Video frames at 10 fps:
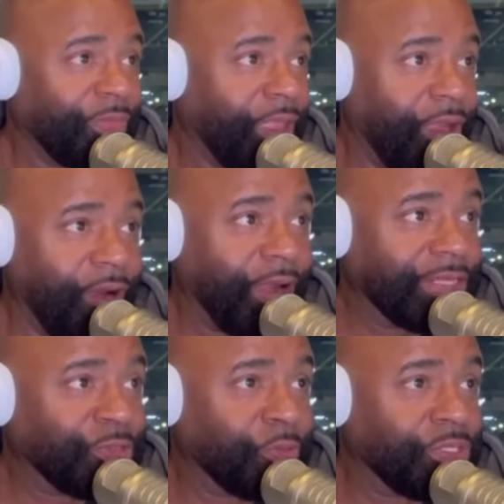All
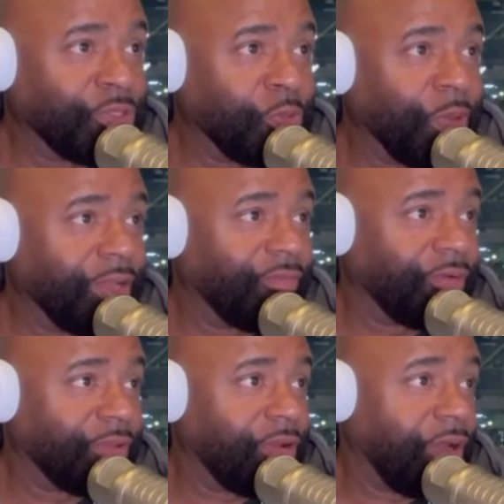right, so we're still waiting
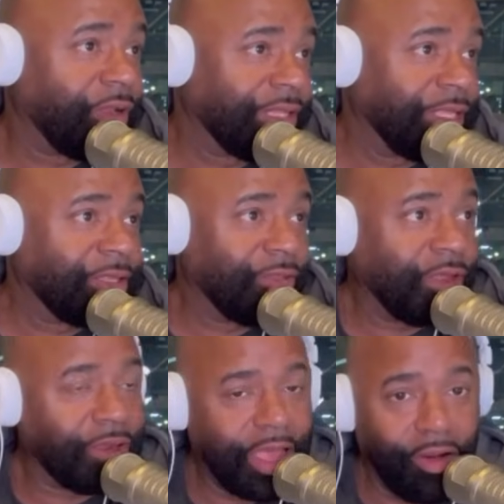for the caller. I think they're
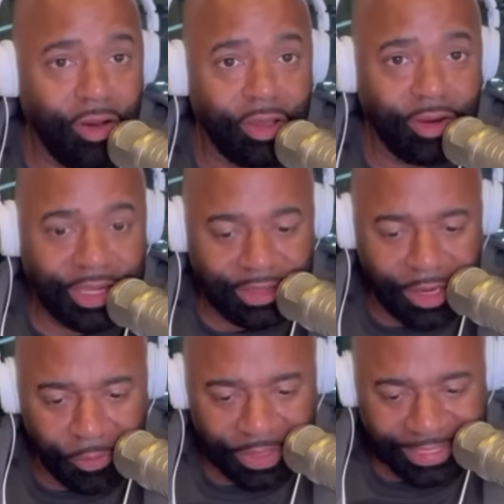there now. Caller, are you
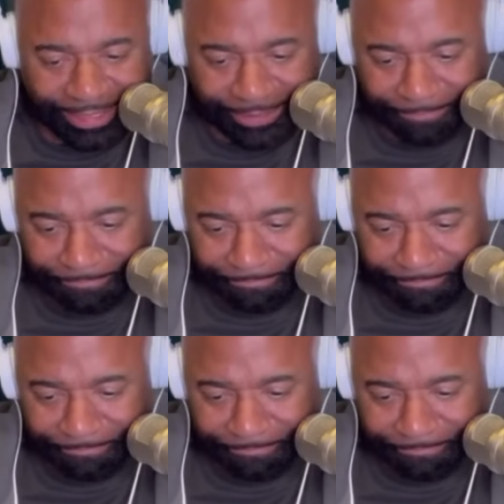there with us?